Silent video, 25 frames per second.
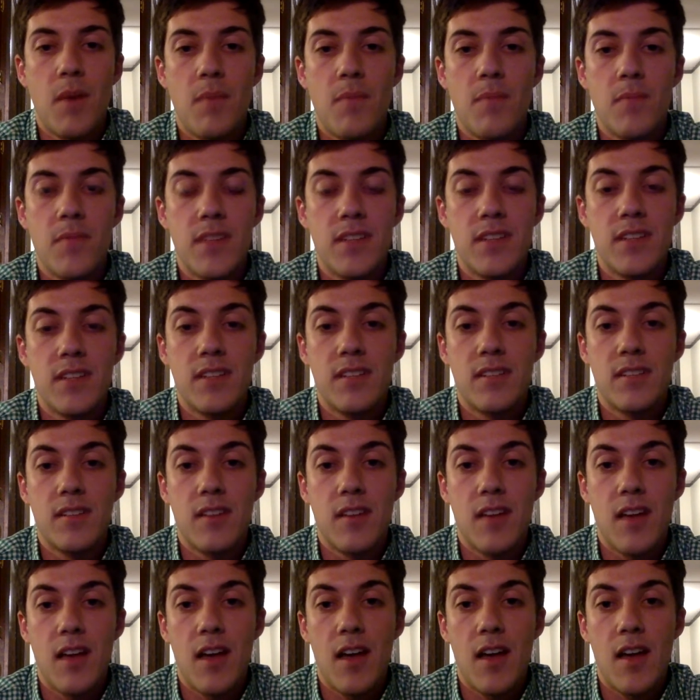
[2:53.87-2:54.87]
This is
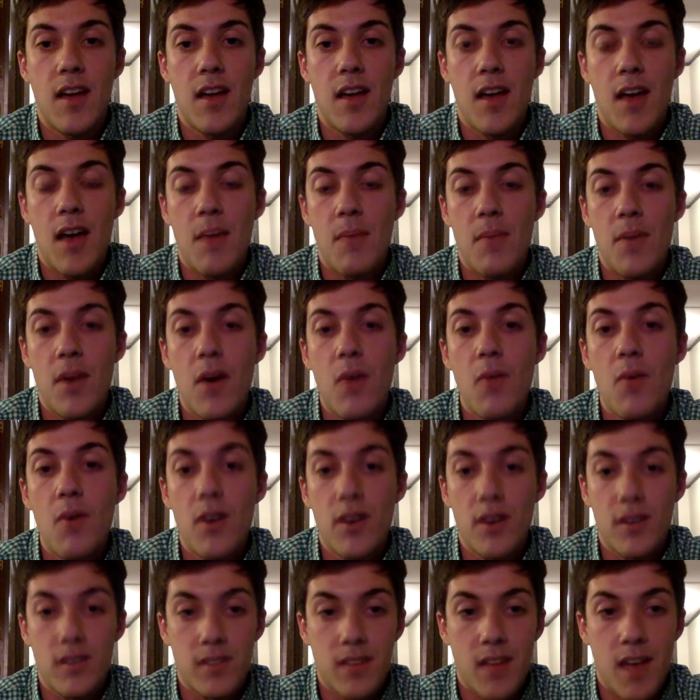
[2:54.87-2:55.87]
a bell work
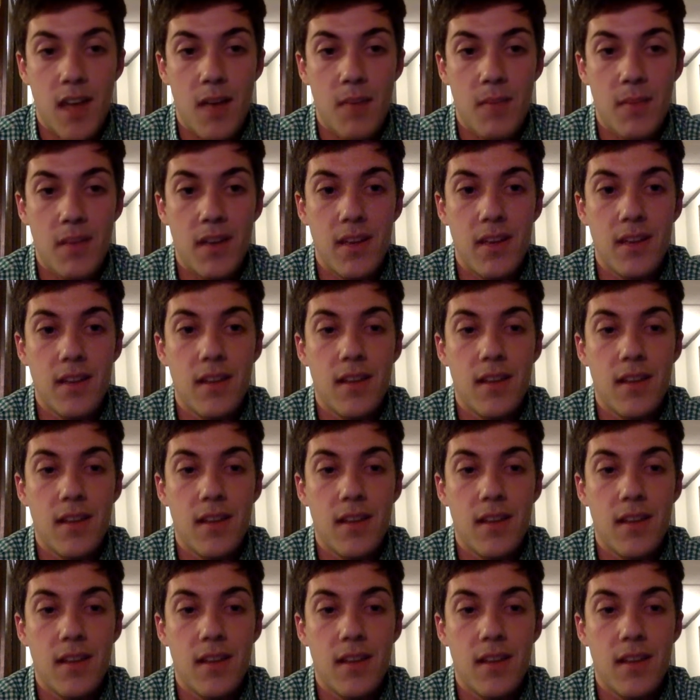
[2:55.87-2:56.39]
assignment.